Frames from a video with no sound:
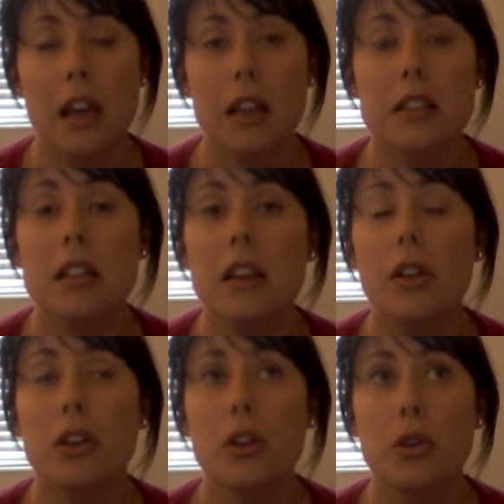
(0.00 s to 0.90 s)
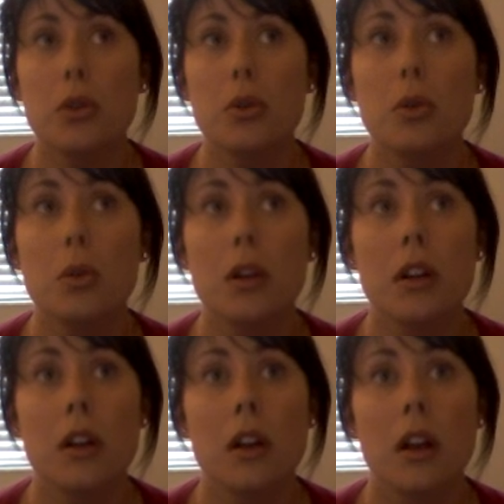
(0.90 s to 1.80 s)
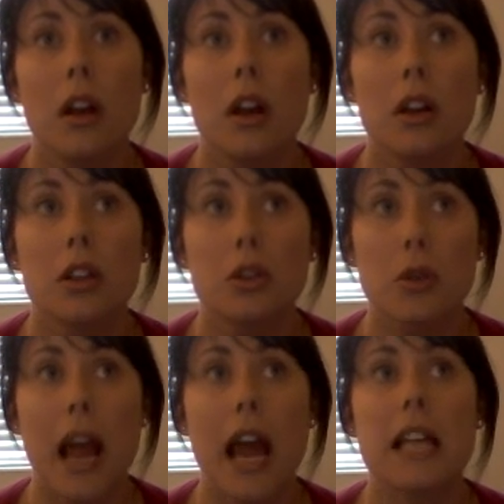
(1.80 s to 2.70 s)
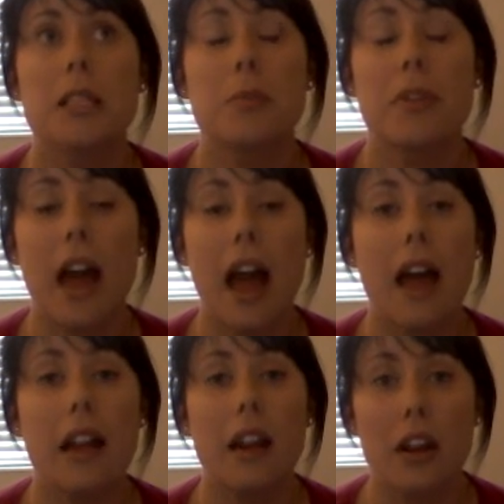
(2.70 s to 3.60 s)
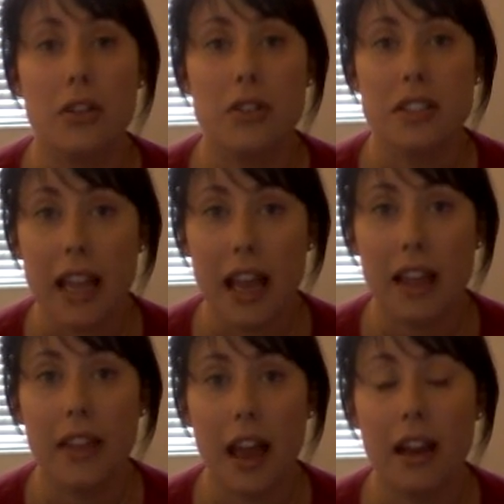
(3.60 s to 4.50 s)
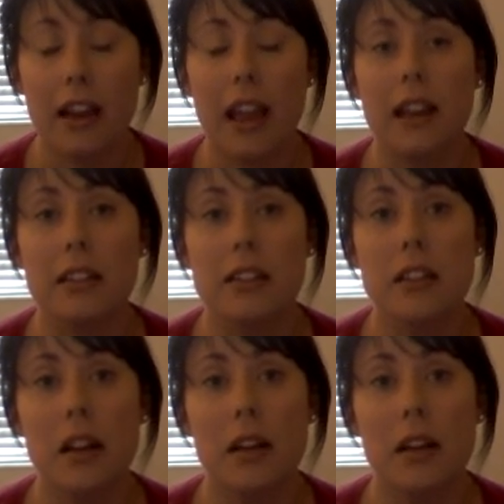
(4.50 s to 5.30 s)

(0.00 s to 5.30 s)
And until you grasp that and understand that and